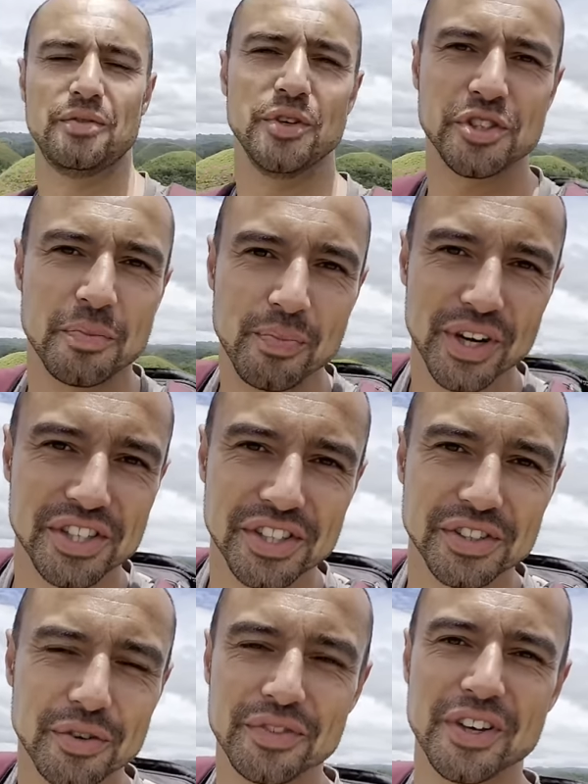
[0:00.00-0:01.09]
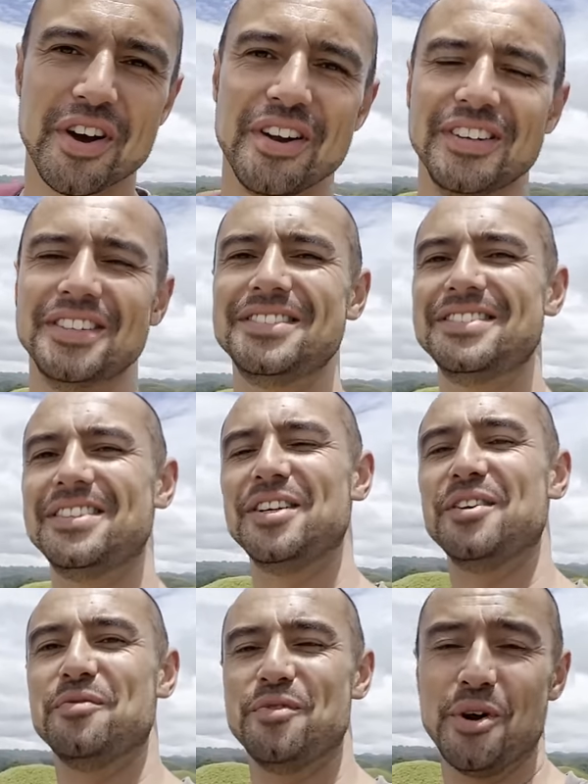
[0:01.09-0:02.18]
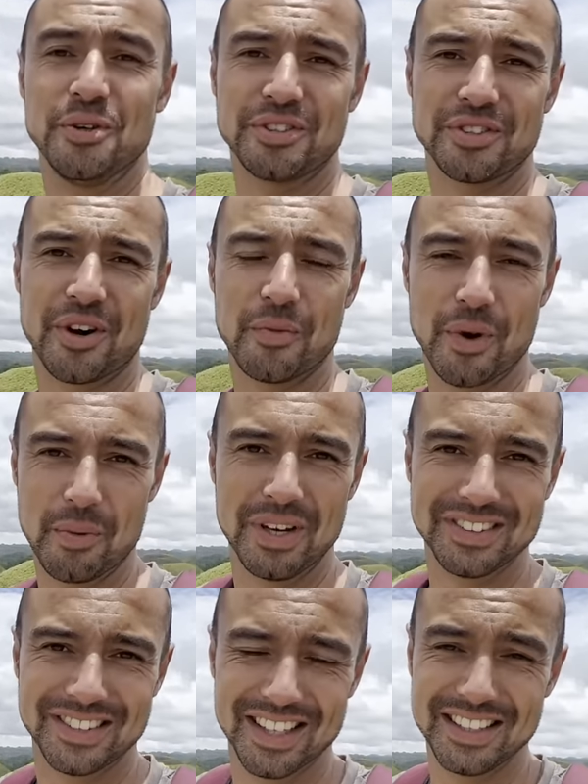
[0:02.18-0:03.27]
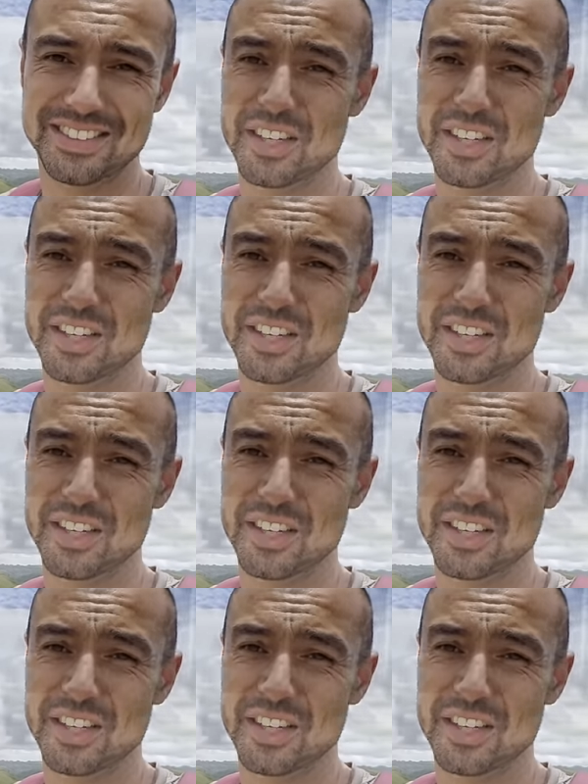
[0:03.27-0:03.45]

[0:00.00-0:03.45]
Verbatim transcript: First impressions of the island, the roads are well maintained.